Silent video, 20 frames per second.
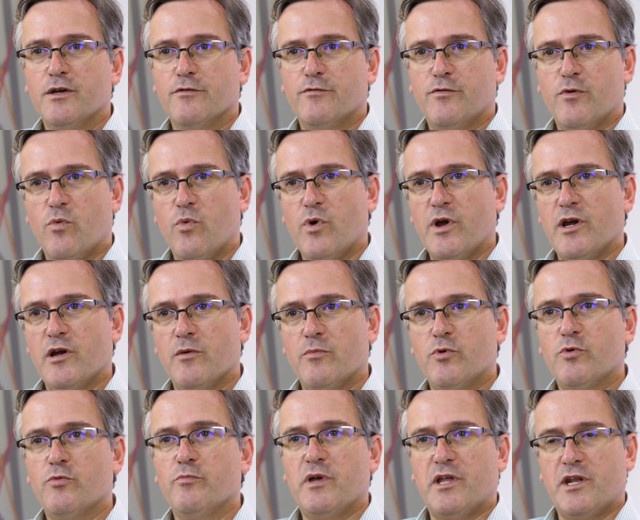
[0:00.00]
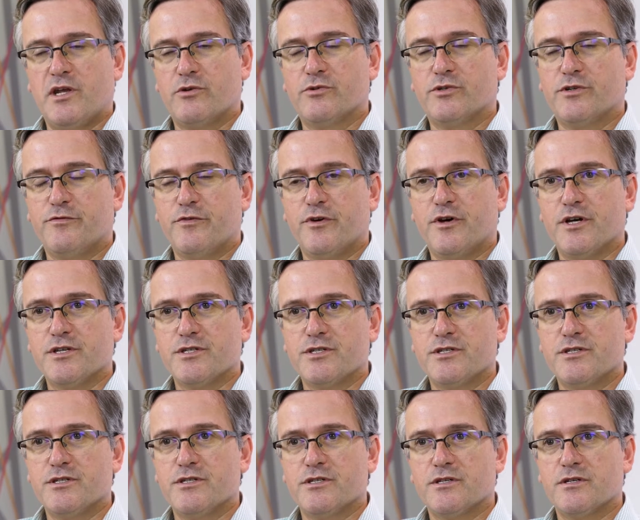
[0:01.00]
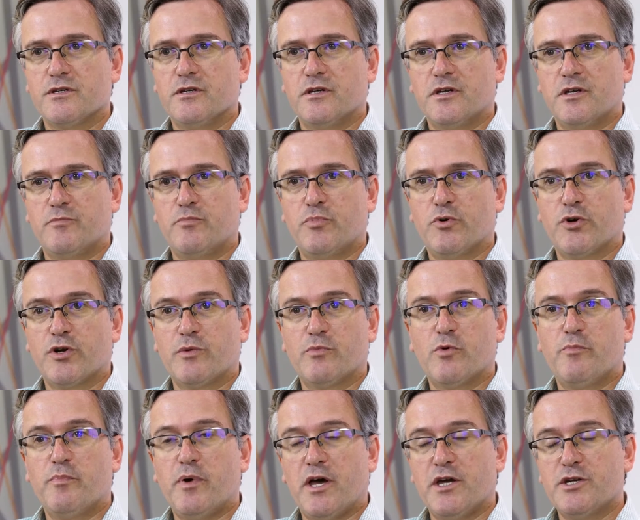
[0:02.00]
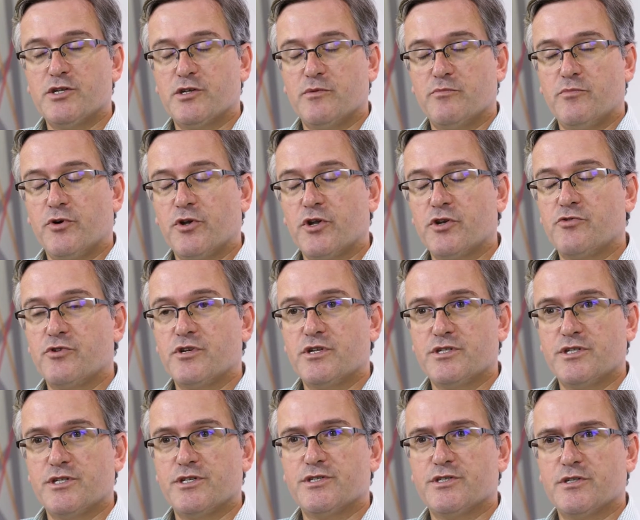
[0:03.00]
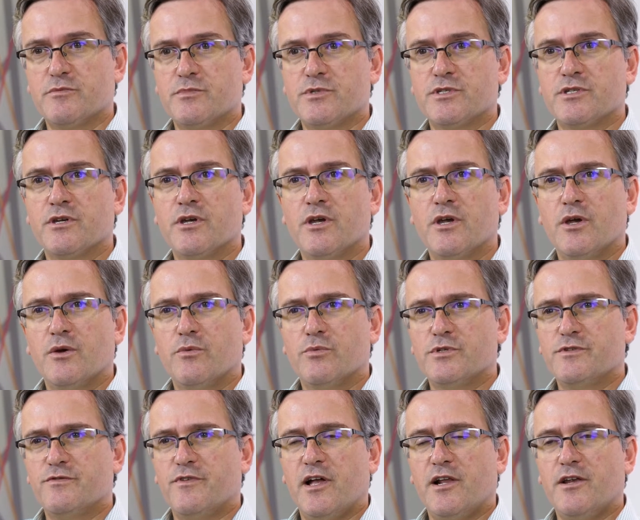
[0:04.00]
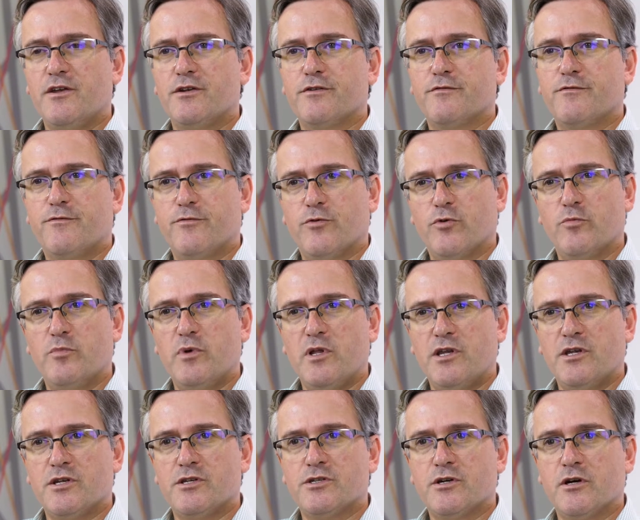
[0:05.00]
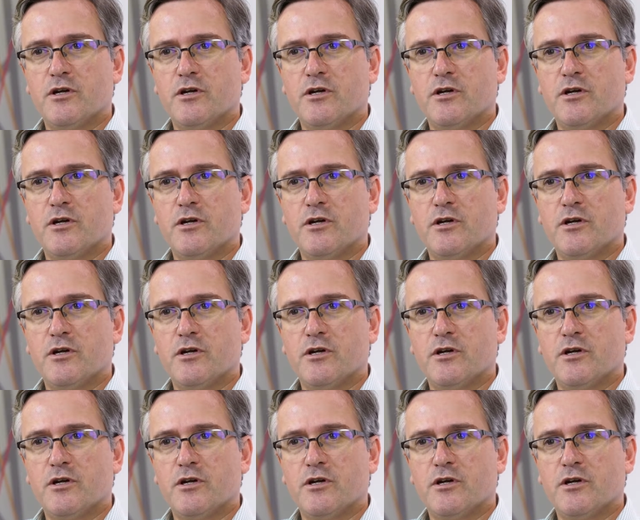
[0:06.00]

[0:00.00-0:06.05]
for wearable medical devices and portable patient monitoring systems was valued at $4 billion,